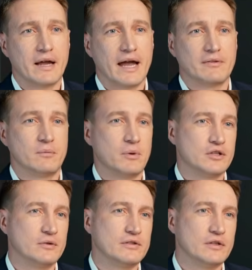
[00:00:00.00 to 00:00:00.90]
At the
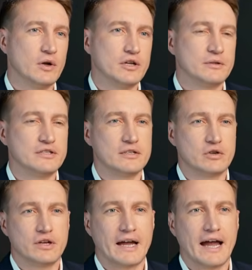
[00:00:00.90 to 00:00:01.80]
bottom of the document,
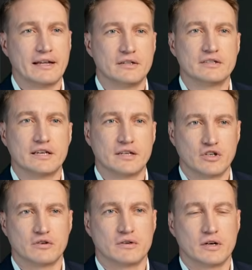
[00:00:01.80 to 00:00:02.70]
you can add
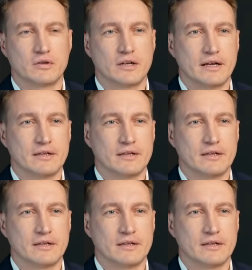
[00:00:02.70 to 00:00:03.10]
signature field,